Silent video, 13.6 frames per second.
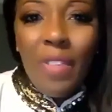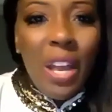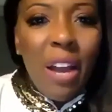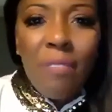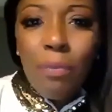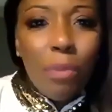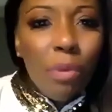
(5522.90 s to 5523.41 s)
They
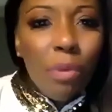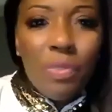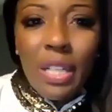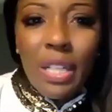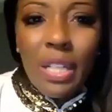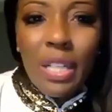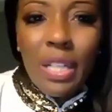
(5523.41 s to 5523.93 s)
haven't moved
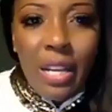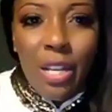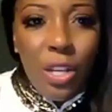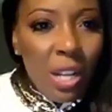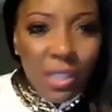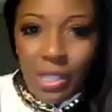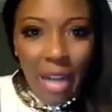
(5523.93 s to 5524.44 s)
in. in.
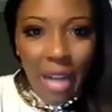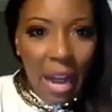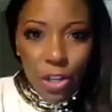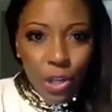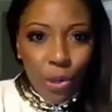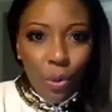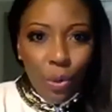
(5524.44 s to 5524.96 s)
This is
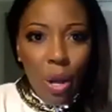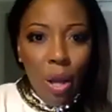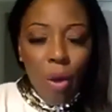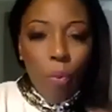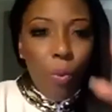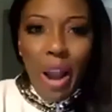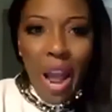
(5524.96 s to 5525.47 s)
not you.
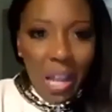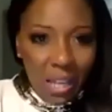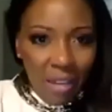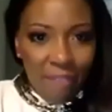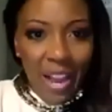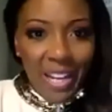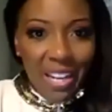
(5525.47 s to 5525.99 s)
We're
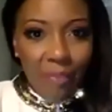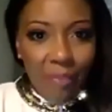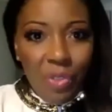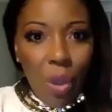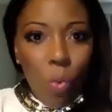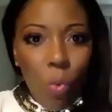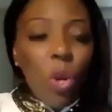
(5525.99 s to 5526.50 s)
elevating.
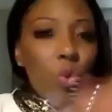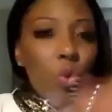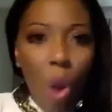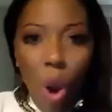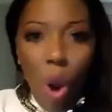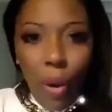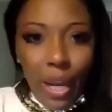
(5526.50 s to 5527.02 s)
We're
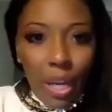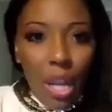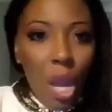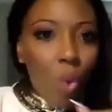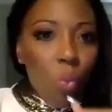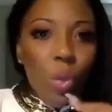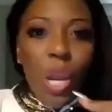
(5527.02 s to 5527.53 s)
growing.
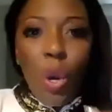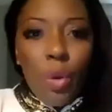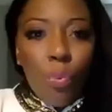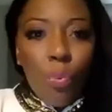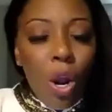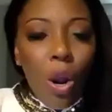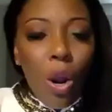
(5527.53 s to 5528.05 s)
We are
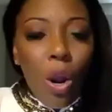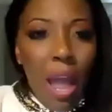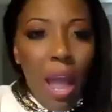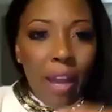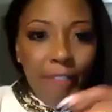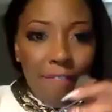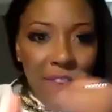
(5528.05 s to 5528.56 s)
we are
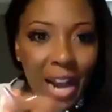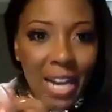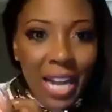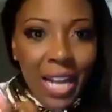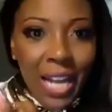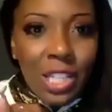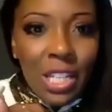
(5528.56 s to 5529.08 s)
in
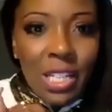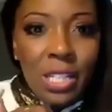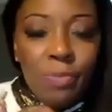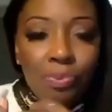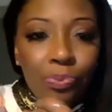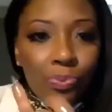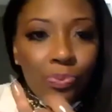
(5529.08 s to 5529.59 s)
finances,
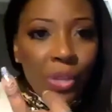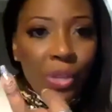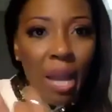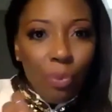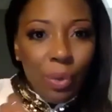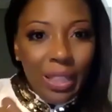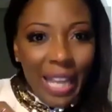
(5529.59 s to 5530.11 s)
in
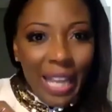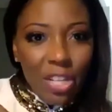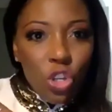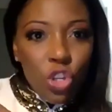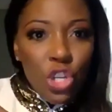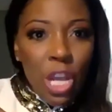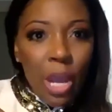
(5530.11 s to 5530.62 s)

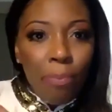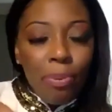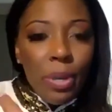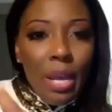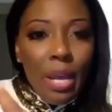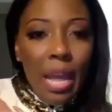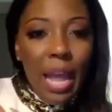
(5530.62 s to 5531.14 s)
relationship,
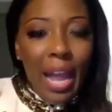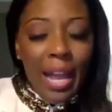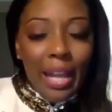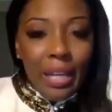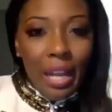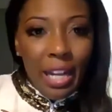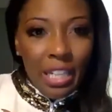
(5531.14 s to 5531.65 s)

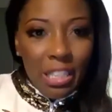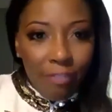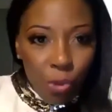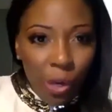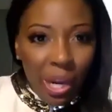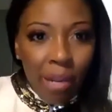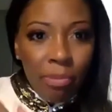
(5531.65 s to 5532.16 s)
in, in
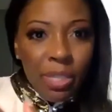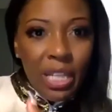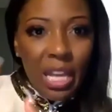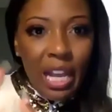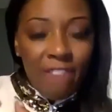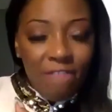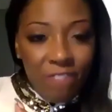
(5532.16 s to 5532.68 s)
dreams
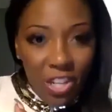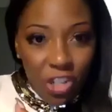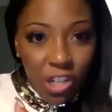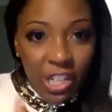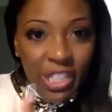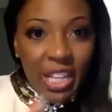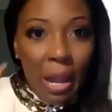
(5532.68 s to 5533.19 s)
and
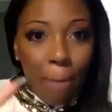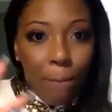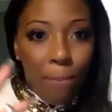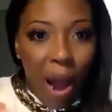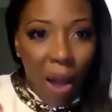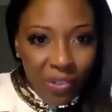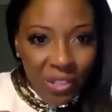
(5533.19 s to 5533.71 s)
visions and
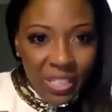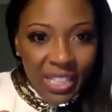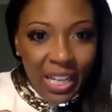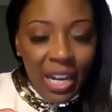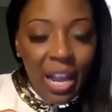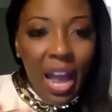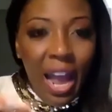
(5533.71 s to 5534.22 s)

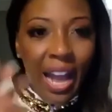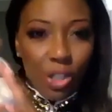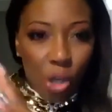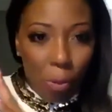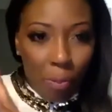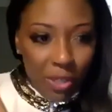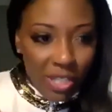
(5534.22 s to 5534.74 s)
prophecy,
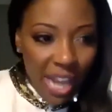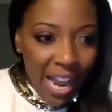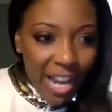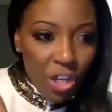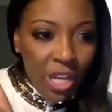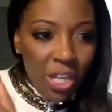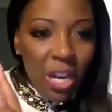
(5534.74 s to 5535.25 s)

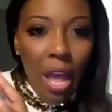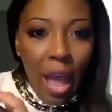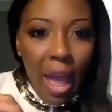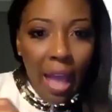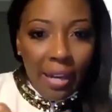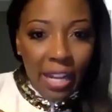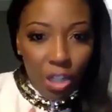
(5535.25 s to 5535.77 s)
interpretation
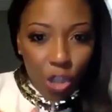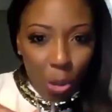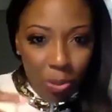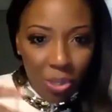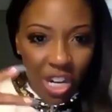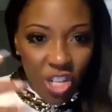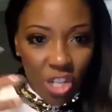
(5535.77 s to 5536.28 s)
and
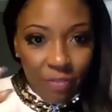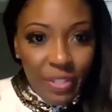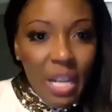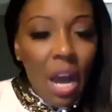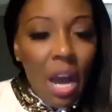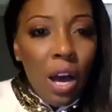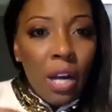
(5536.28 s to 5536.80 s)
interpretation of
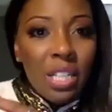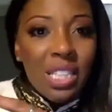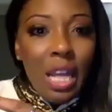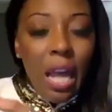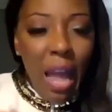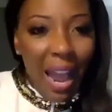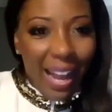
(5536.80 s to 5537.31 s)
tongues
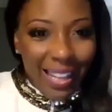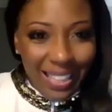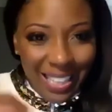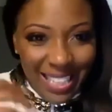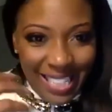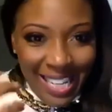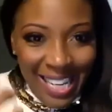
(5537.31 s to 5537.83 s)
and
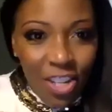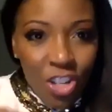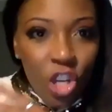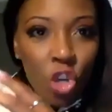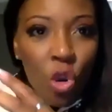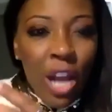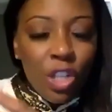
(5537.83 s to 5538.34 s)
the
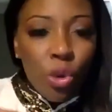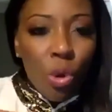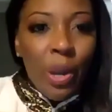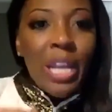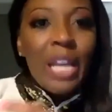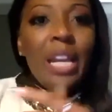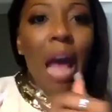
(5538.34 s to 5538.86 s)
teaching you guys are
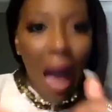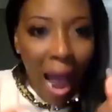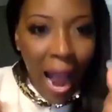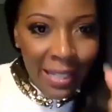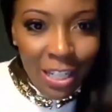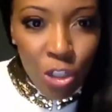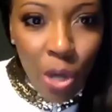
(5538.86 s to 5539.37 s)
growing in. I
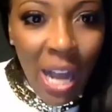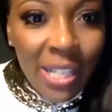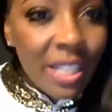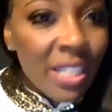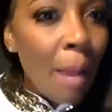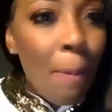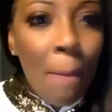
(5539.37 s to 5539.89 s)
need you guys
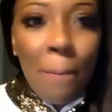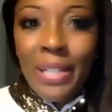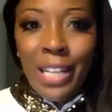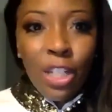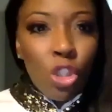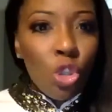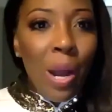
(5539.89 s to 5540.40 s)
to step up and be
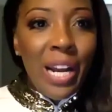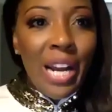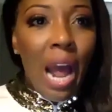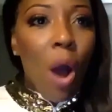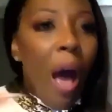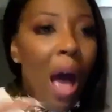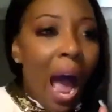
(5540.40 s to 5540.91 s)
teachers right now.